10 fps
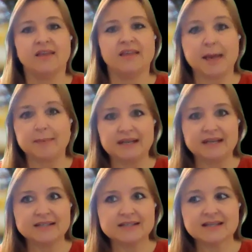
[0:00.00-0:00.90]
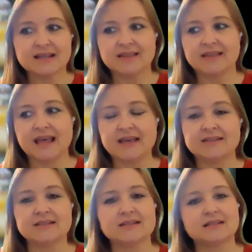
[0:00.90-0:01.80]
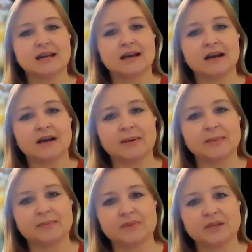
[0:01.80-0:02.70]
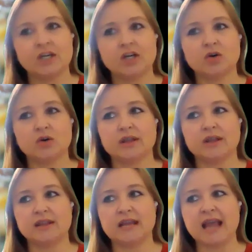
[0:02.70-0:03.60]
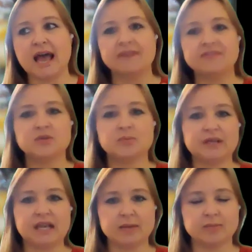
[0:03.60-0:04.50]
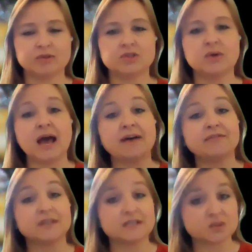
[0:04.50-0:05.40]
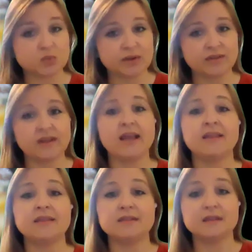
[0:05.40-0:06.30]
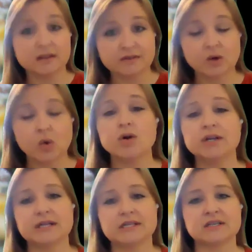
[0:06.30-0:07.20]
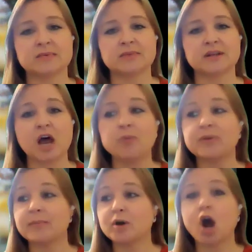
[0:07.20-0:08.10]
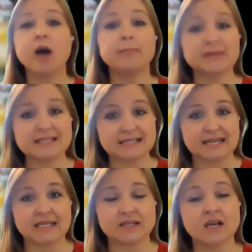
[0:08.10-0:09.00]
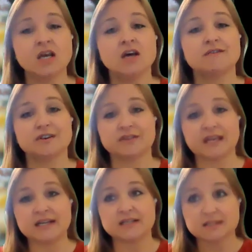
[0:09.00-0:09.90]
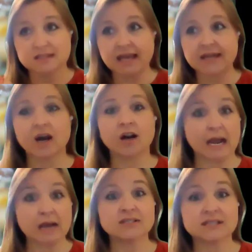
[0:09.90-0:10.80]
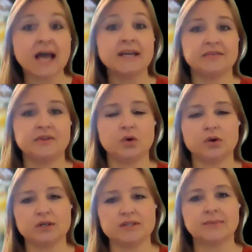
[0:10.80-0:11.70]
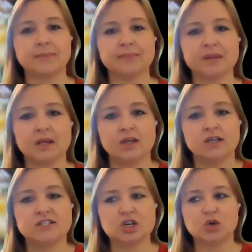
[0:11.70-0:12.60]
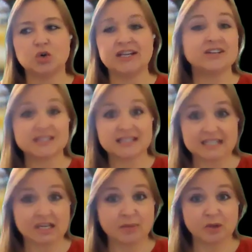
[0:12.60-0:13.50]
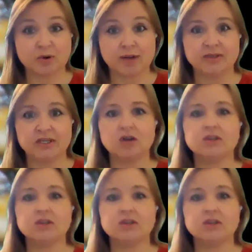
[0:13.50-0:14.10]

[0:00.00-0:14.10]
That means that, they have to be able to have things within the living organism that help them compensate for things that are outside of the organism. So here's an example you probably know.